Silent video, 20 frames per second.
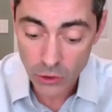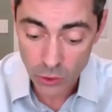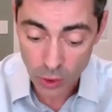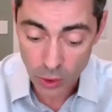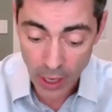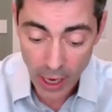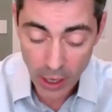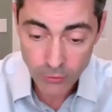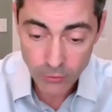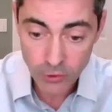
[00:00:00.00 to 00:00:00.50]
You
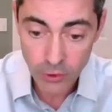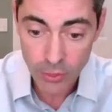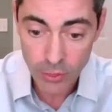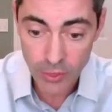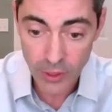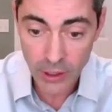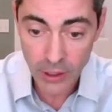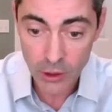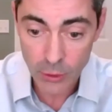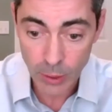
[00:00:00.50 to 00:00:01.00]
have to
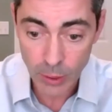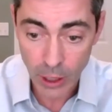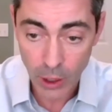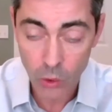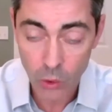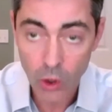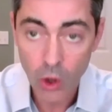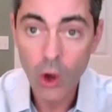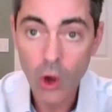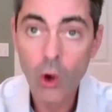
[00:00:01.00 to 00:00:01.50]
think
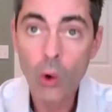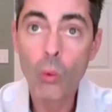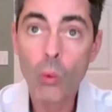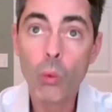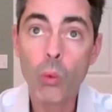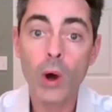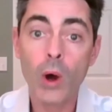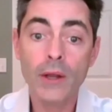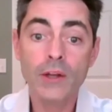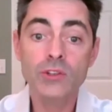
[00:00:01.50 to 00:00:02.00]
about
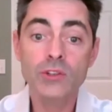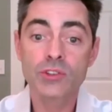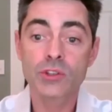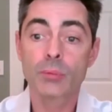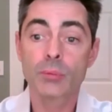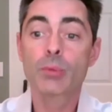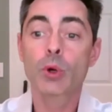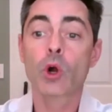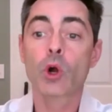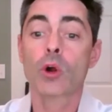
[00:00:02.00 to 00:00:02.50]
what is the
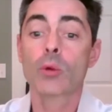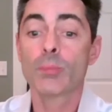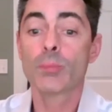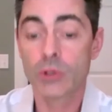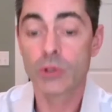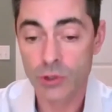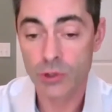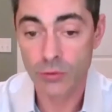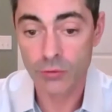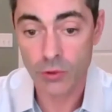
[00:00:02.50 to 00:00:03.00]

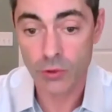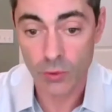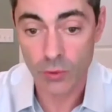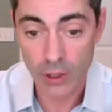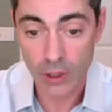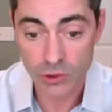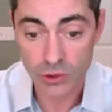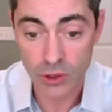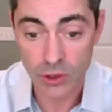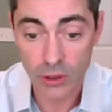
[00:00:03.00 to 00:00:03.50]
purpose of the
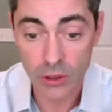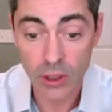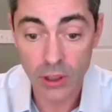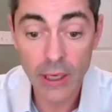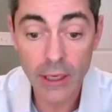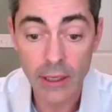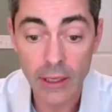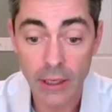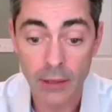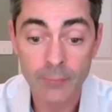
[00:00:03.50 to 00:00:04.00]
rest of the
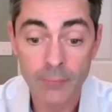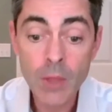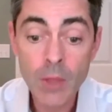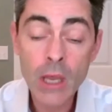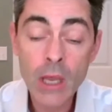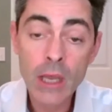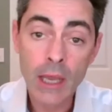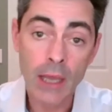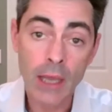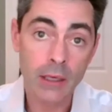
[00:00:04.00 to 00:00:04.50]
lighting.
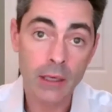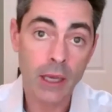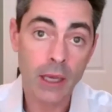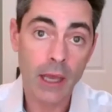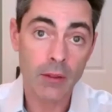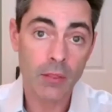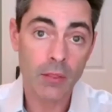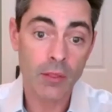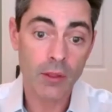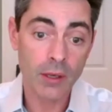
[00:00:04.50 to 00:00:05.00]

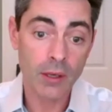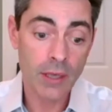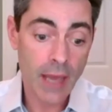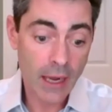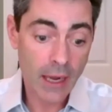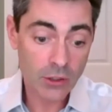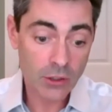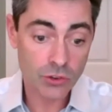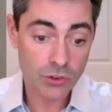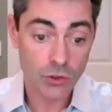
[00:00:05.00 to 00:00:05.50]
And the
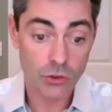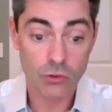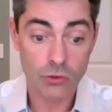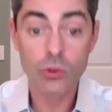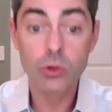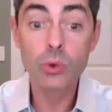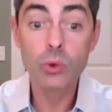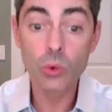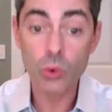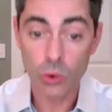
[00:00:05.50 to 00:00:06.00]
next
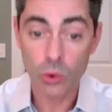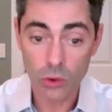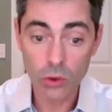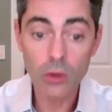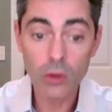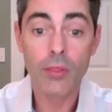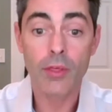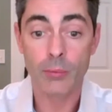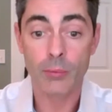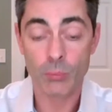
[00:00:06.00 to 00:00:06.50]

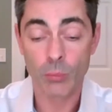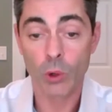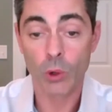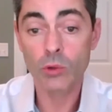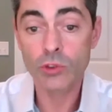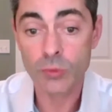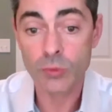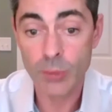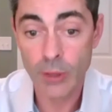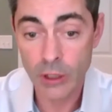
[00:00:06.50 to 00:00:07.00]
tool that
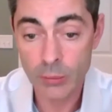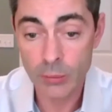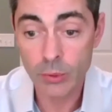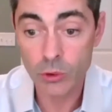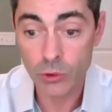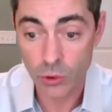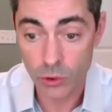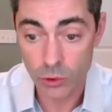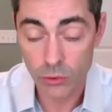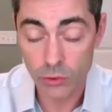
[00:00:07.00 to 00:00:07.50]
most people
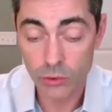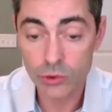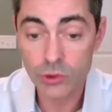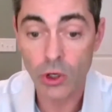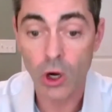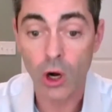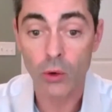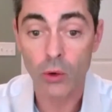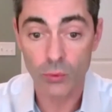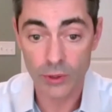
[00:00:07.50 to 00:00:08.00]
use
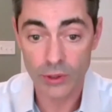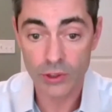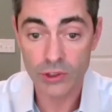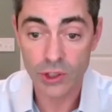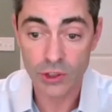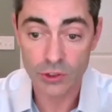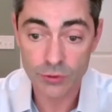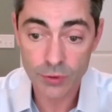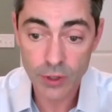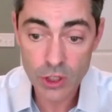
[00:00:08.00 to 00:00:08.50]
are
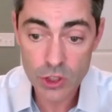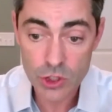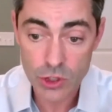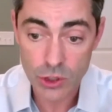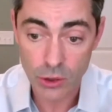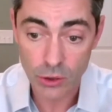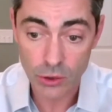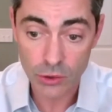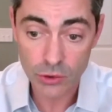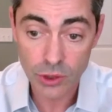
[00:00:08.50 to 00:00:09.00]
recessed
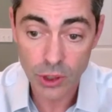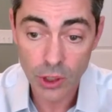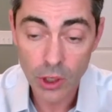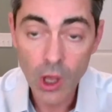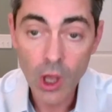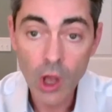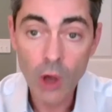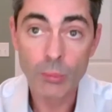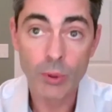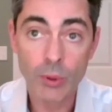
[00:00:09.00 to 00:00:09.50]
fixtures.
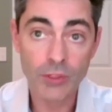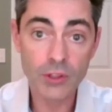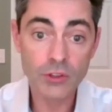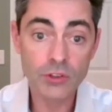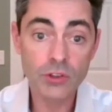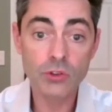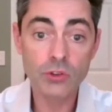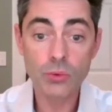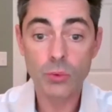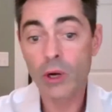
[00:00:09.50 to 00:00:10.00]
But this
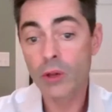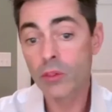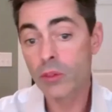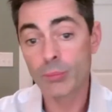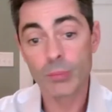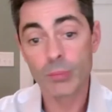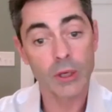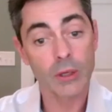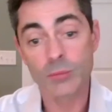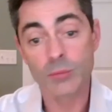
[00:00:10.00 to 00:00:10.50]
is where the
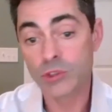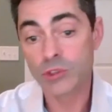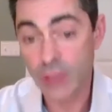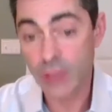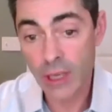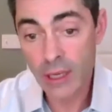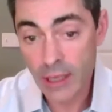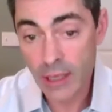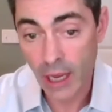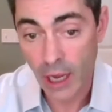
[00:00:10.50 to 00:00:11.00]
big
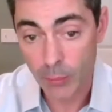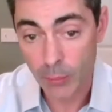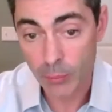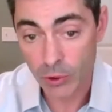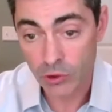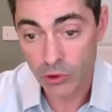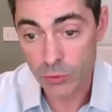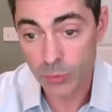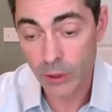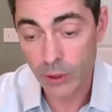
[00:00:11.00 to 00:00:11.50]
mistake
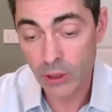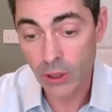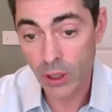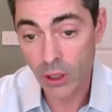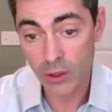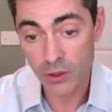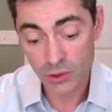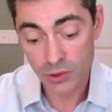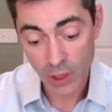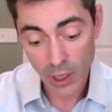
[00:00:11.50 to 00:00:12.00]
happens,
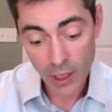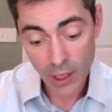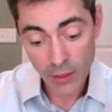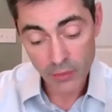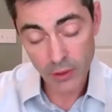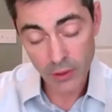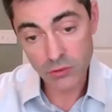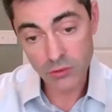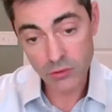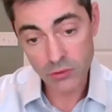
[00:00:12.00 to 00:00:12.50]
because
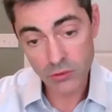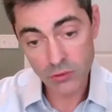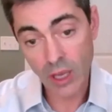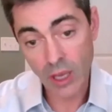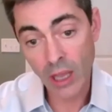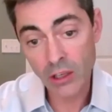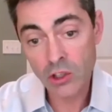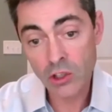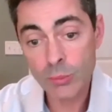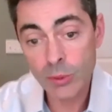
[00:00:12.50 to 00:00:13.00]
they
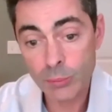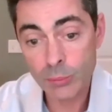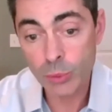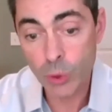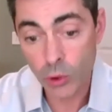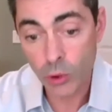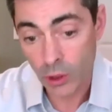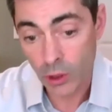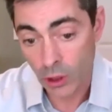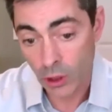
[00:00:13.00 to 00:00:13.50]
tend to be
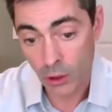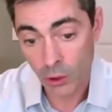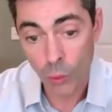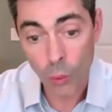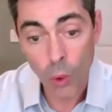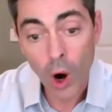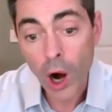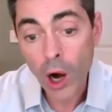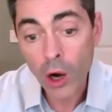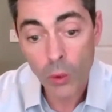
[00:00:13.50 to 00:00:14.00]
put in a
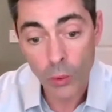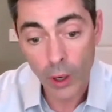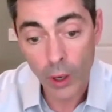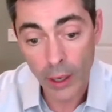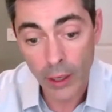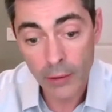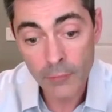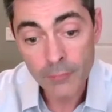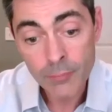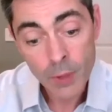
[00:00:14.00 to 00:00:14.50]

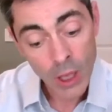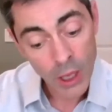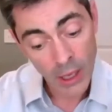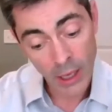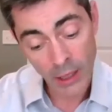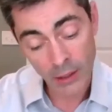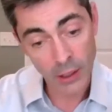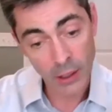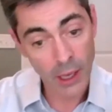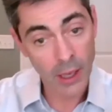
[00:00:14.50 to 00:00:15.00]
walkway.
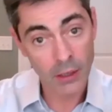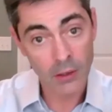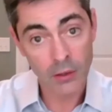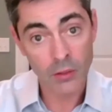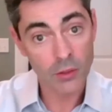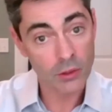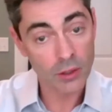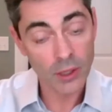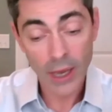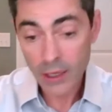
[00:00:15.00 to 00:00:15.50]
And
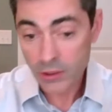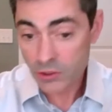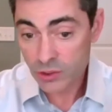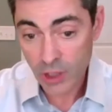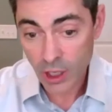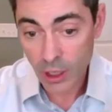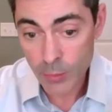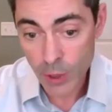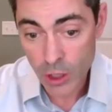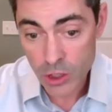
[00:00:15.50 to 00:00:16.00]
the last
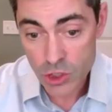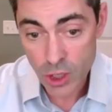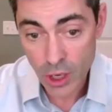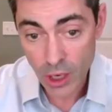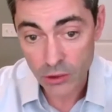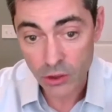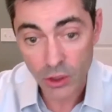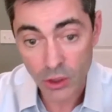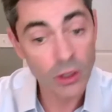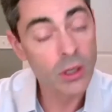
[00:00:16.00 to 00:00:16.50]
time I
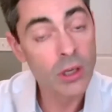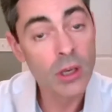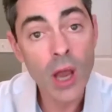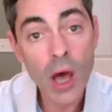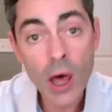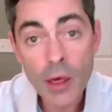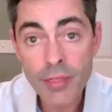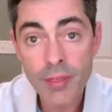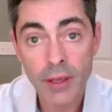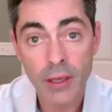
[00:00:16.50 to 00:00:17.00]
checked,
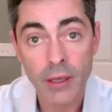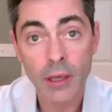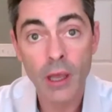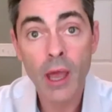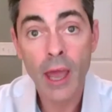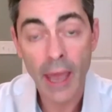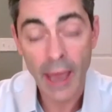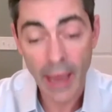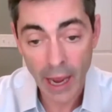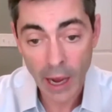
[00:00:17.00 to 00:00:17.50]
nothing
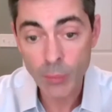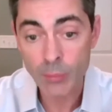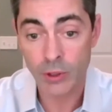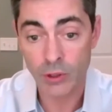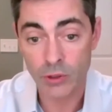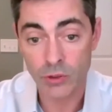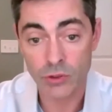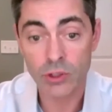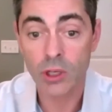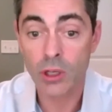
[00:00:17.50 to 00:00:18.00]

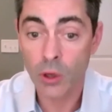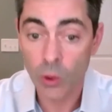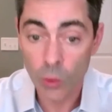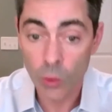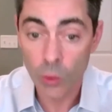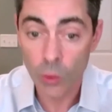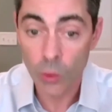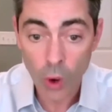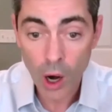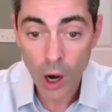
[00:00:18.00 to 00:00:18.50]
happens in
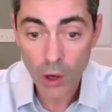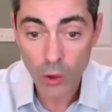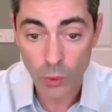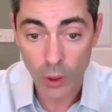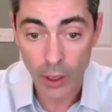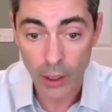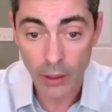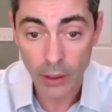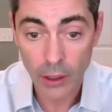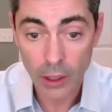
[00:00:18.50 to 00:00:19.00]
a
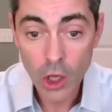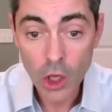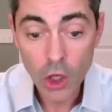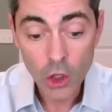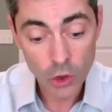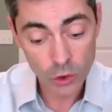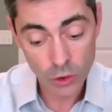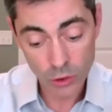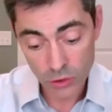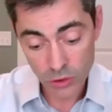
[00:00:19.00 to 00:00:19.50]
walkway.
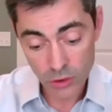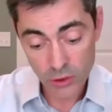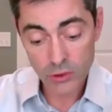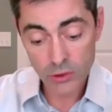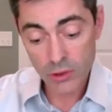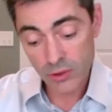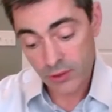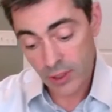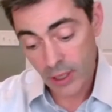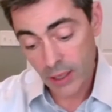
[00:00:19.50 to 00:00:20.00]
You're
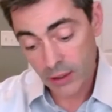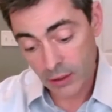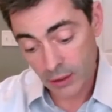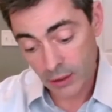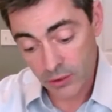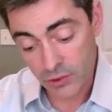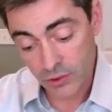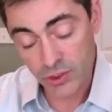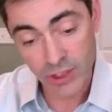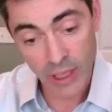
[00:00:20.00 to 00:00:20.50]
literally taking a
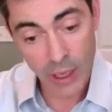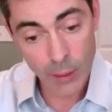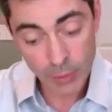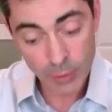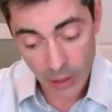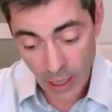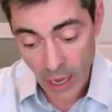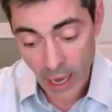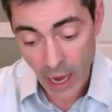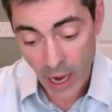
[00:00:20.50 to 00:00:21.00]
step and
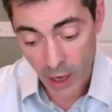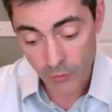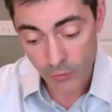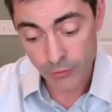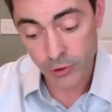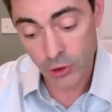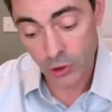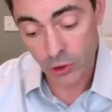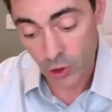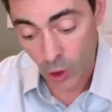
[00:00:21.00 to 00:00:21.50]
a half
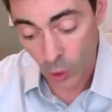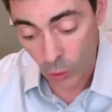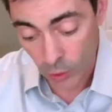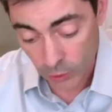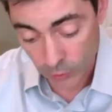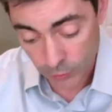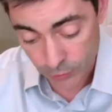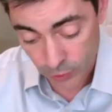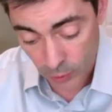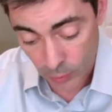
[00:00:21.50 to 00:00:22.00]
and you're going
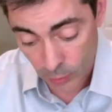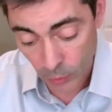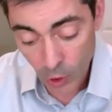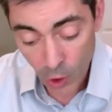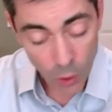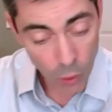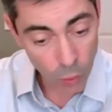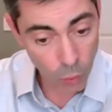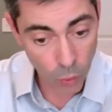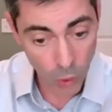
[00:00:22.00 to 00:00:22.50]
from
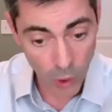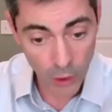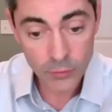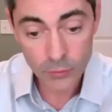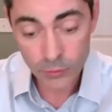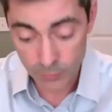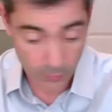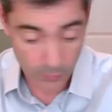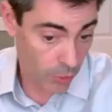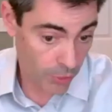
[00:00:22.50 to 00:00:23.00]
one
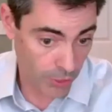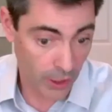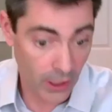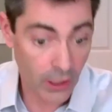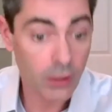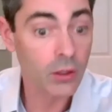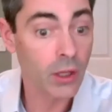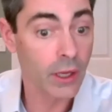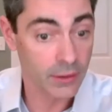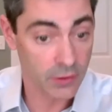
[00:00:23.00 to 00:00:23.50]
thing
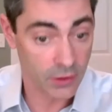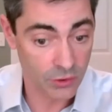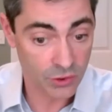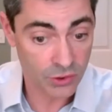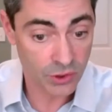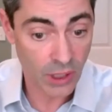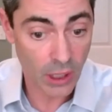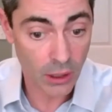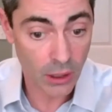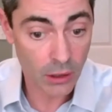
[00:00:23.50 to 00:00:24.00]
like the
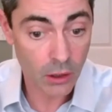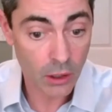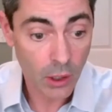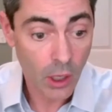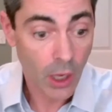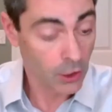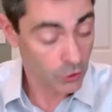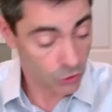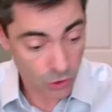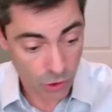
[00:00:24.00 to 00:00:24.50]
sink
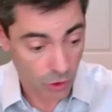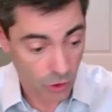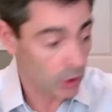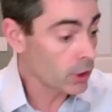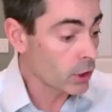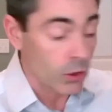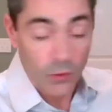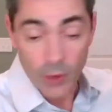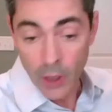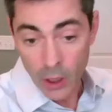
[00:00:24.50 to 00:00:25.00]
and
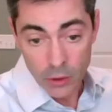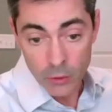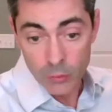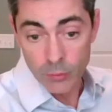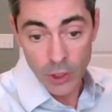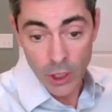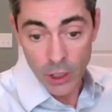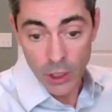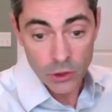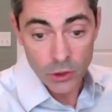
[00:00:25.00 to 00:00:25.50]
turning around
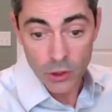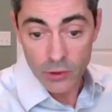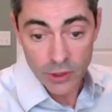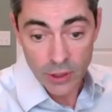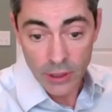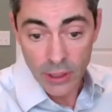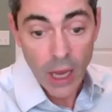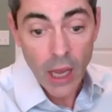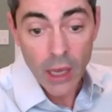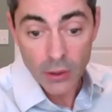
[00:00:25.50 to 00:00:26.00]
and you're at
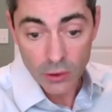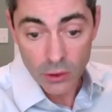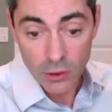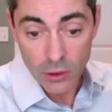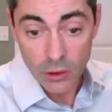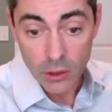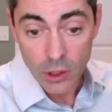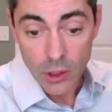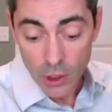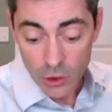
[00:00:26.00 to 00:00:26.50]
the island.
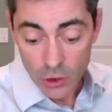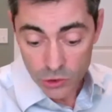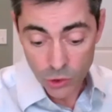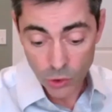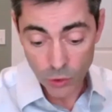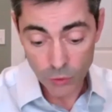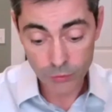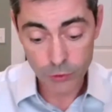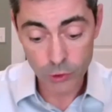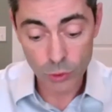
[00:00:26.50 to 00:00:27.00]

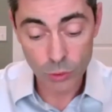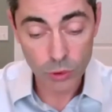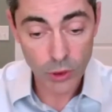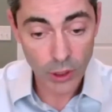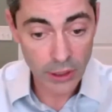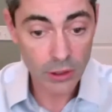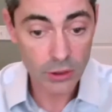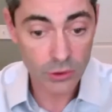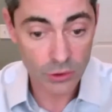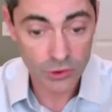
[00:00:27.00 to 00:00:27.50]
So if you
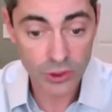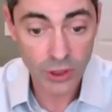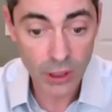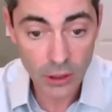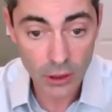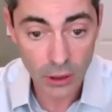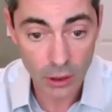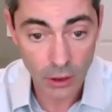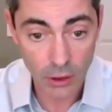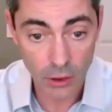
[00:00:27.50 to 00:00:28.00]
light your sink
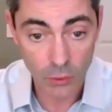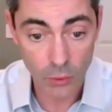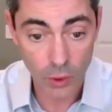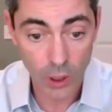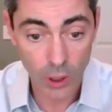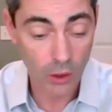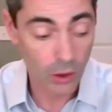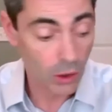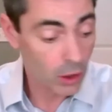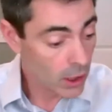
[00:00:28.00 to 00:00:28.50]
area
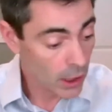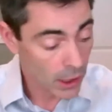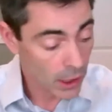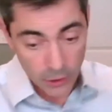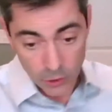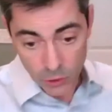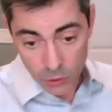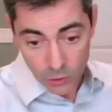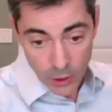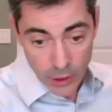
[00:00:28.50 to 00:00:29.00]
well
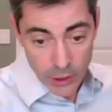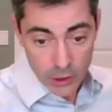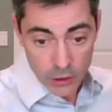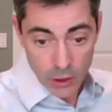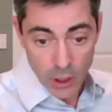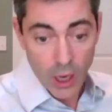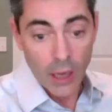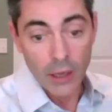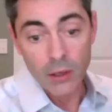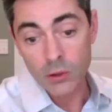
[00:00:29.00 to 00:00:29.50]
and you light your
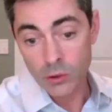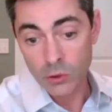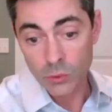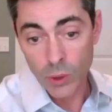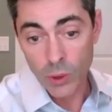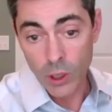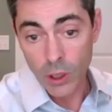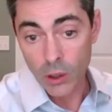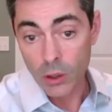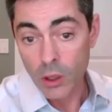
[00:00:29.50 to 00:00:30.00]
island
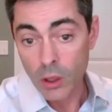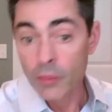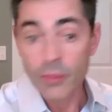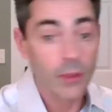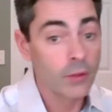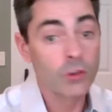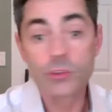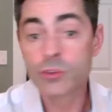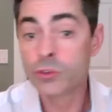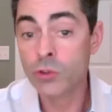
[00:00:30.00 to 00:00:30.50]
well, then
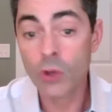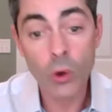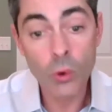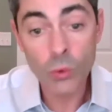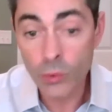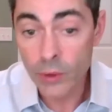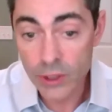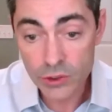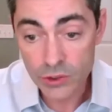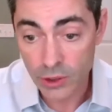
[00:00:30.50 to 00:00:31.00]
there's no
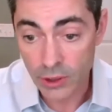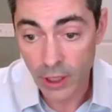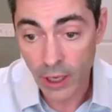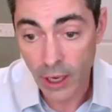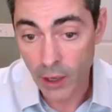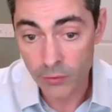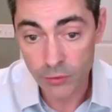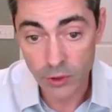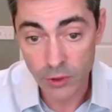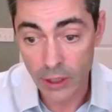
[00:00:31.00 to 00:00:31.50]
reason to
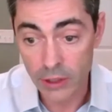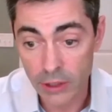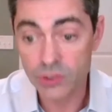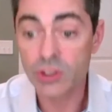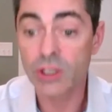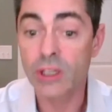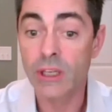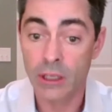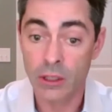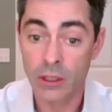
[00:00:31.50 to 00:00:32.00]
have
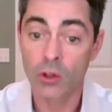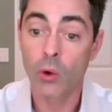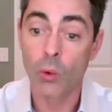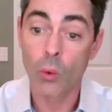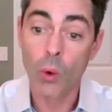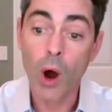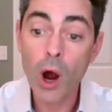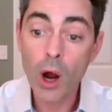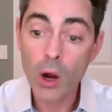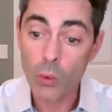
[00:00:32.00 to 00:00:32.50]
lights in the
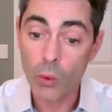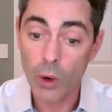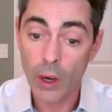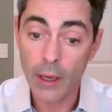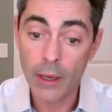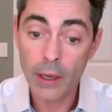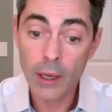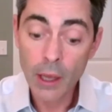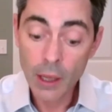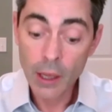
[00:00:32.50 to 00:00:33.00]
walkway.